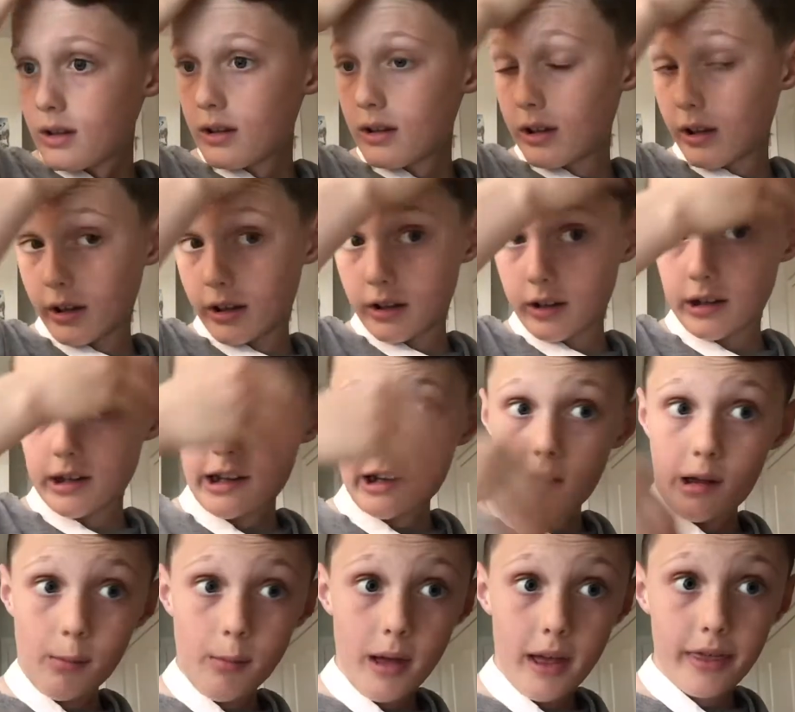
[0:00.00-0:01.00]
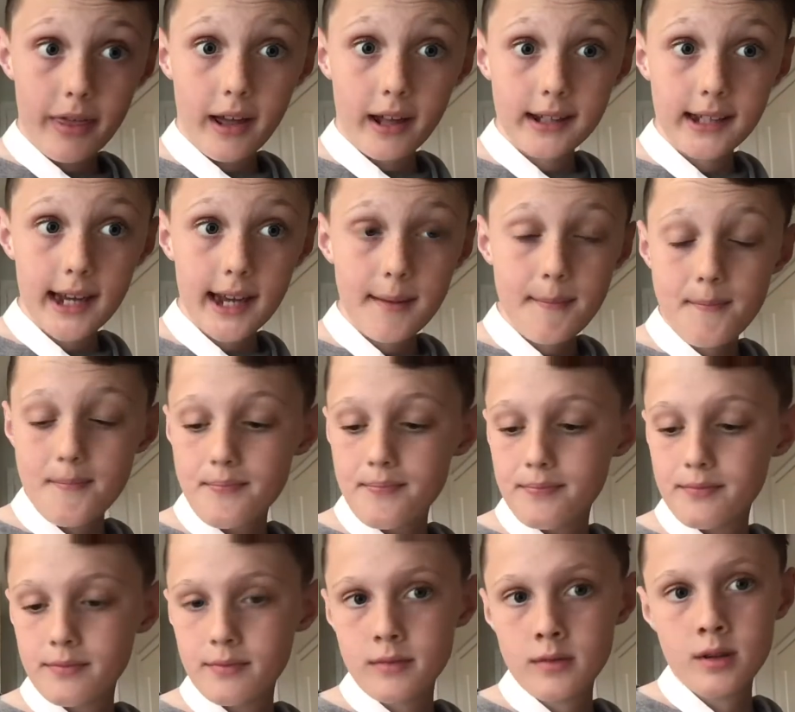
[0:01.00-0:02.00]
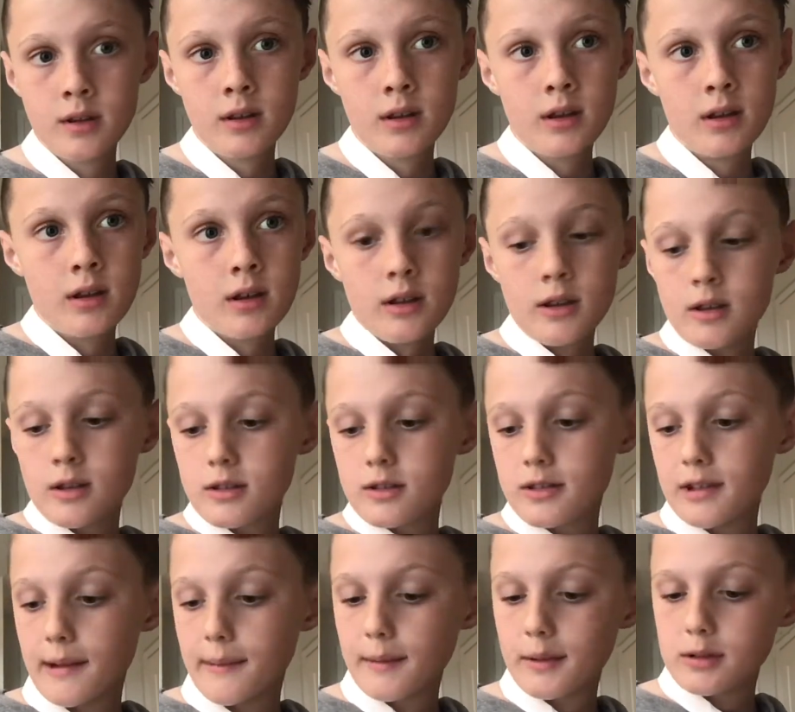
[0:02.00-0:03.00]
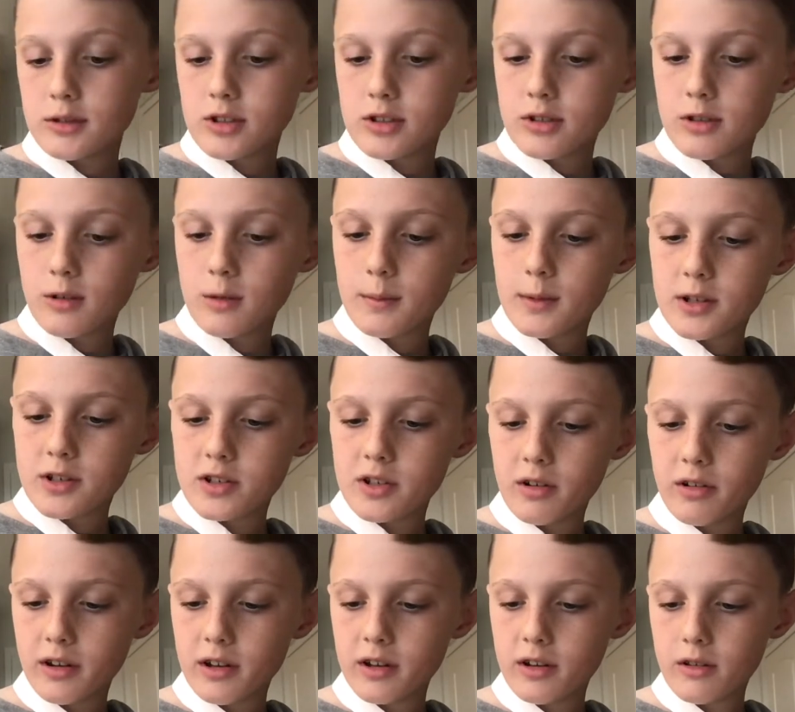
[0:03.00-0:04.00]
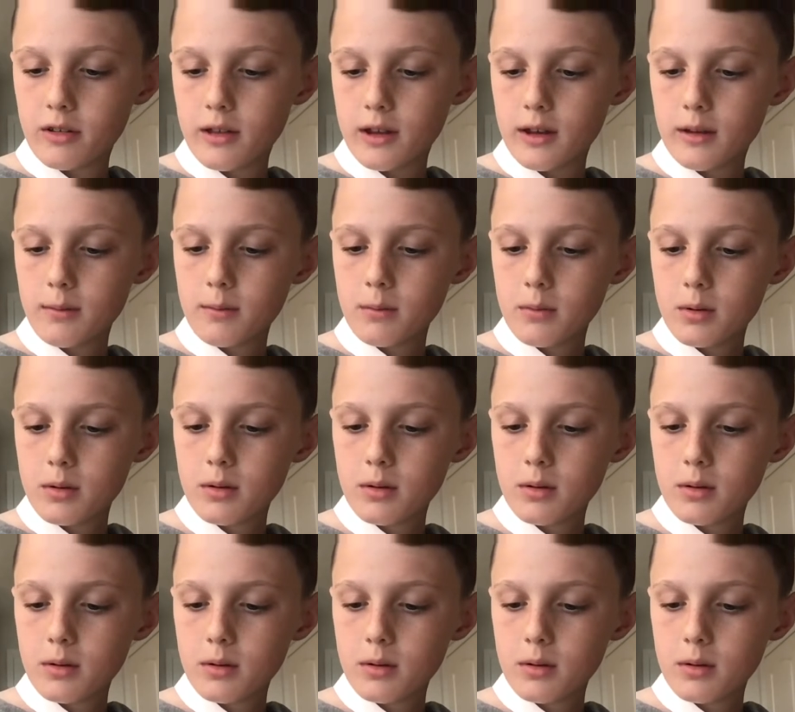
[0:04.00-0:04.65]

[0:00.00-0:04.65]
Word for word: I couldn't bed that day. So I'm just going to be showing you them.